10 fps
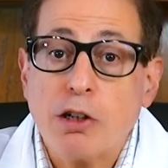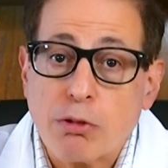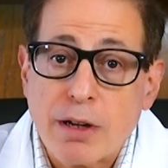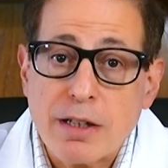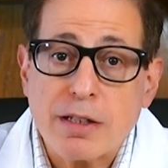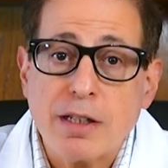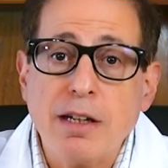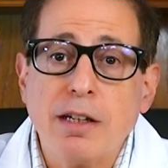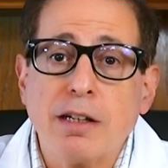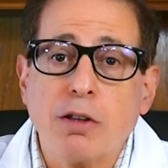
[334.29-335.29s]

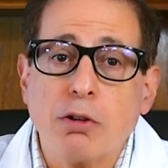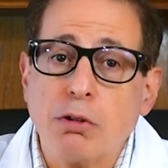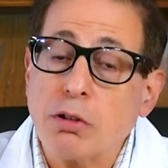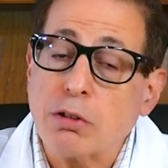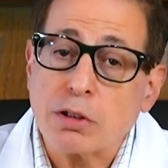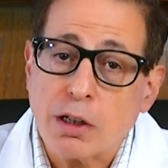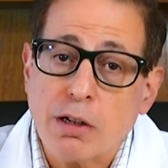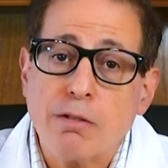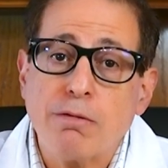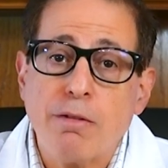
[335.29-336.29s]
transcending the hurdles
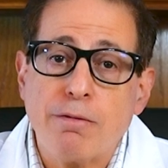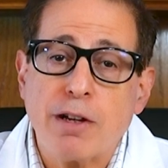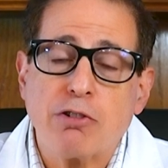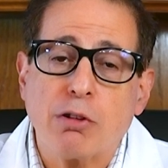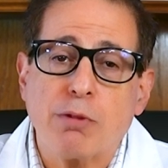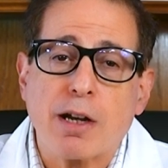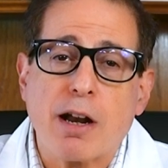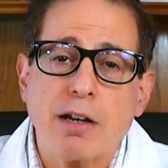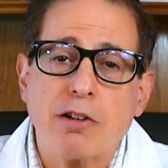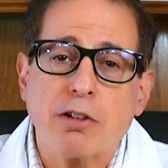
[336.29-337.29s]
of facial
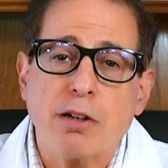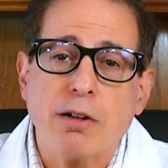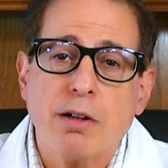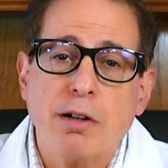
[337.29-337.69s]
recognition.